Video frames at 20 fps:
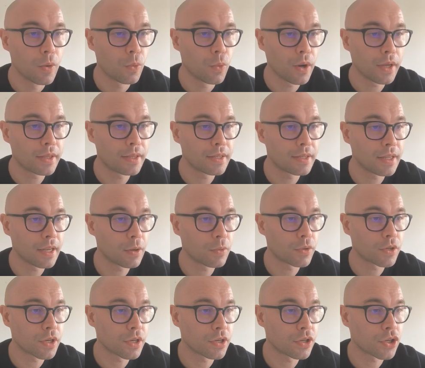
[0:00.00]
What
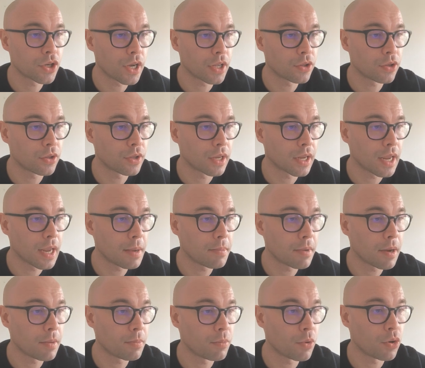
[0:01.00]
distinguishes Chateau
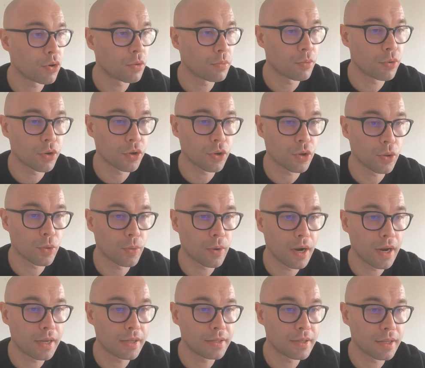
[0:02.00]
d'Yquem among Bordeaux
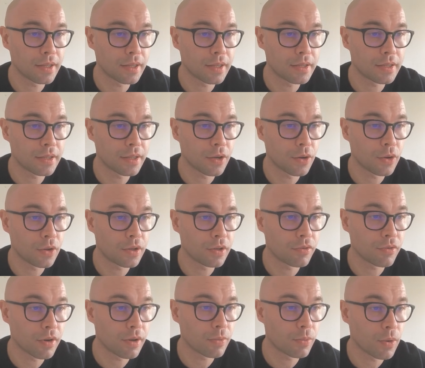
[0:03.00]
wines? It is the
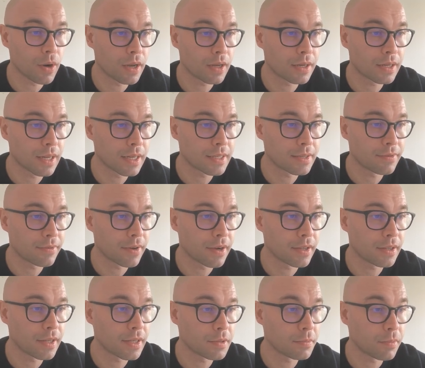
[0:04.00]
only red wine
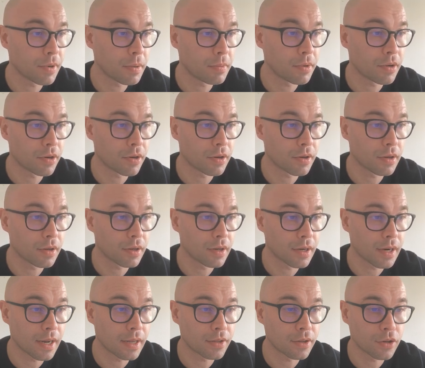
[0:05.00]
classified as Premier
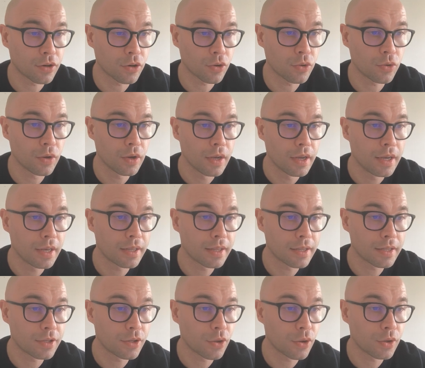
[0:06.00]
Grand Cru.
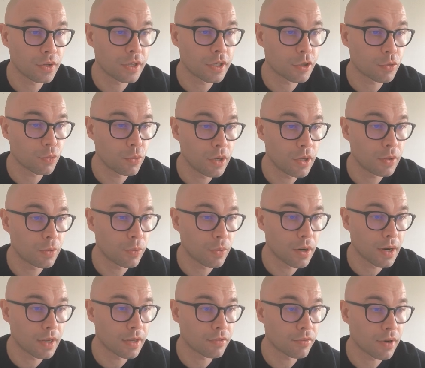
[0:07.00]
It is the only sweet
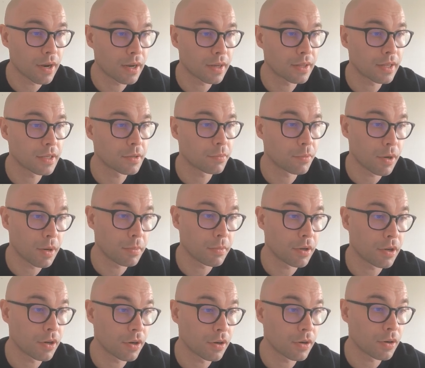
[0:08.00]
wine ranked as
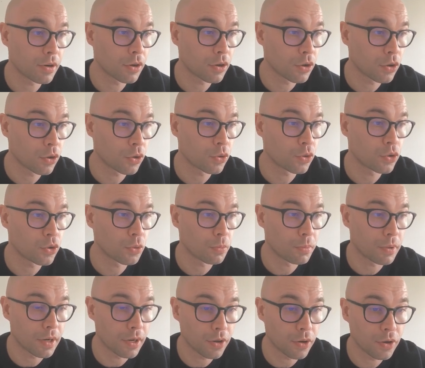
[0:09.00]
Premier Cru
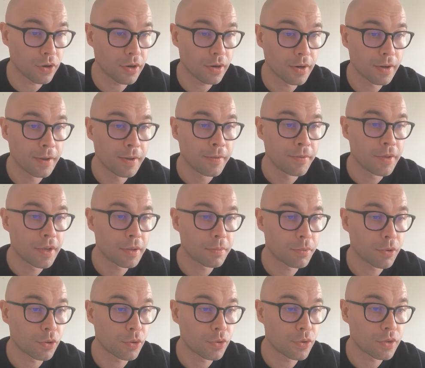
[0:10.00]
Superior.
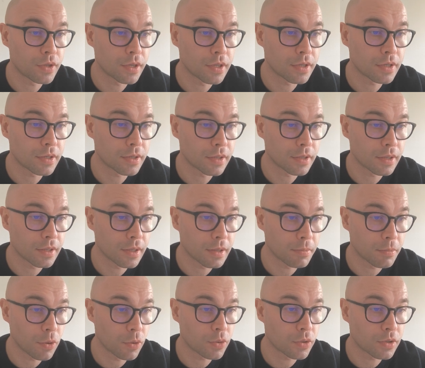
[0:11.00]
It produces
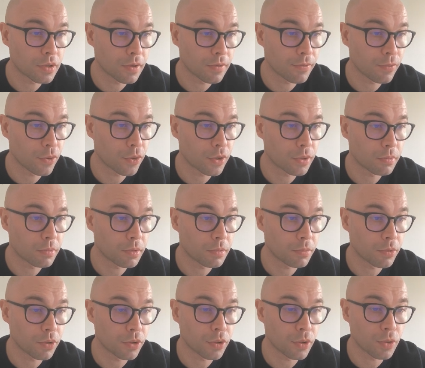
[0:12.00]
the most
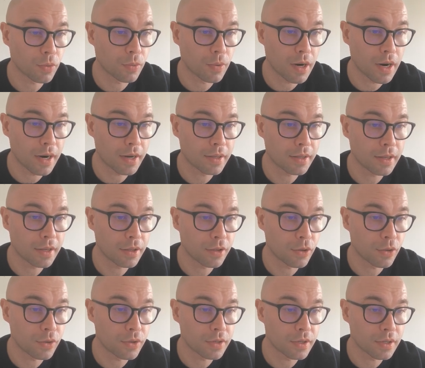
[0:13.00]
affordable Bordeaux wine.
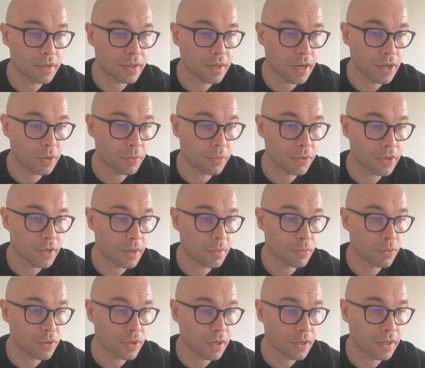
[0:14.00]
It uses
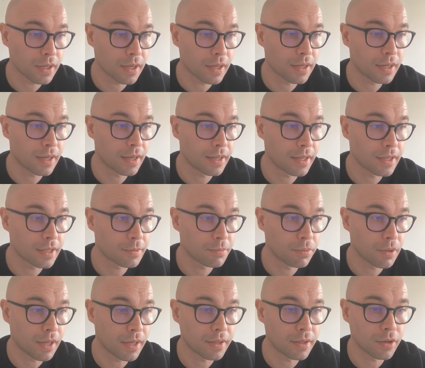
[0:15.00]
100% muscadel in its
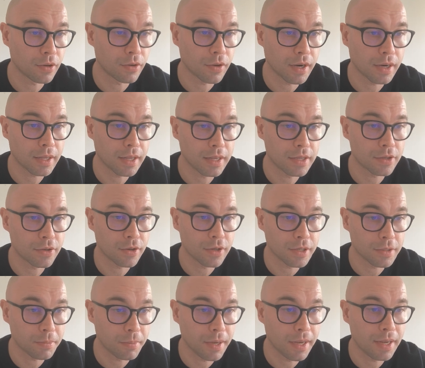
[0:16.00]
blend. The correct answer
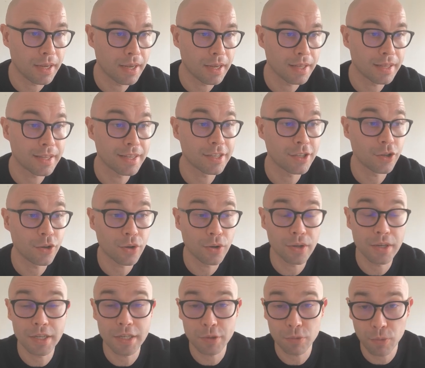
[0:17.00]
is B. It is the
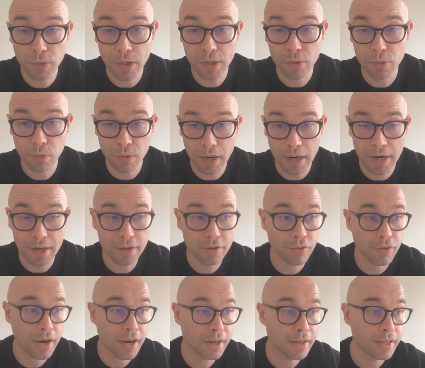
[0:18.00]
only sweet
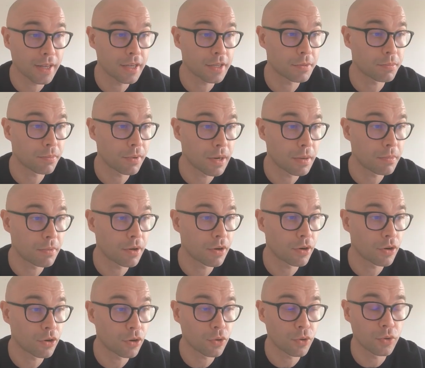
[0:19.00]
wine ranked as
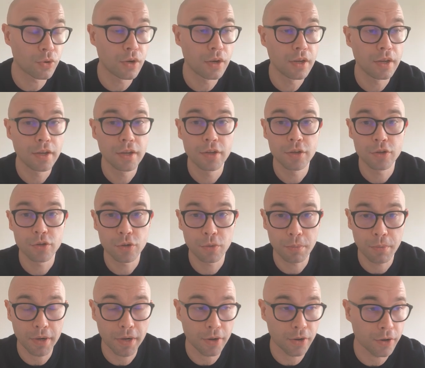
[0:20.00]
Premier Cru
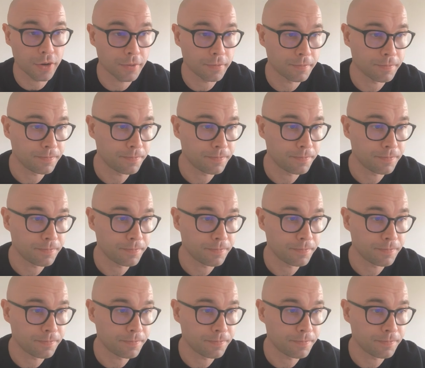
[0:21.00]
Superior.